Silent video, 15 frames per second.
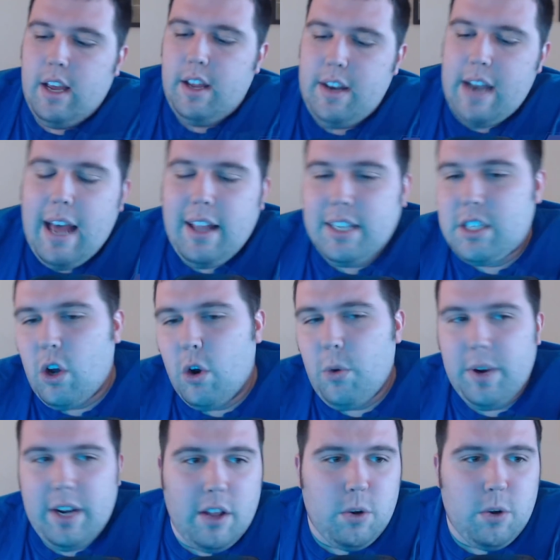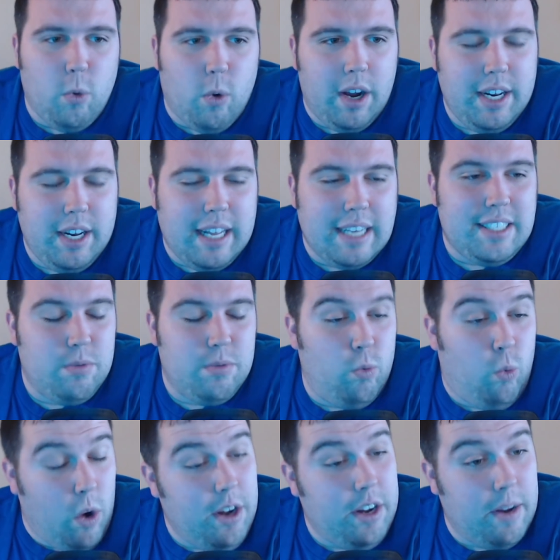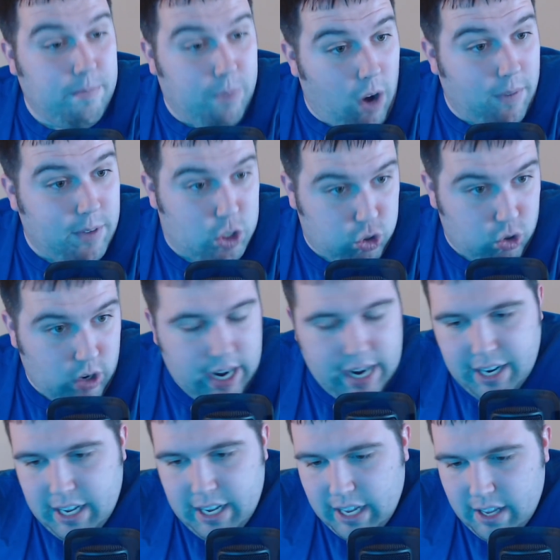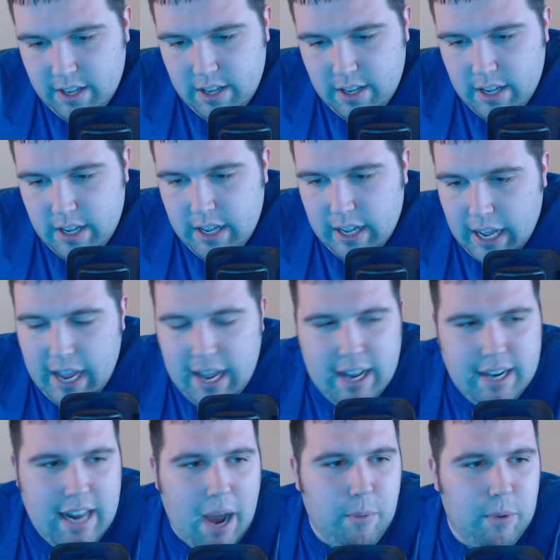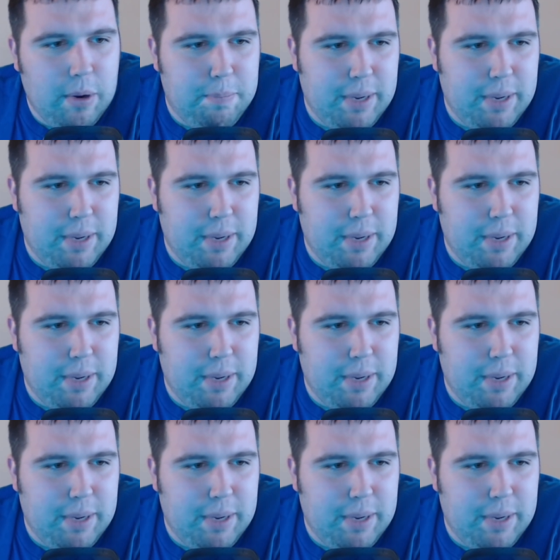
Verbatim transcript: Now let's go to another one that wouldn't involve a trade, and that would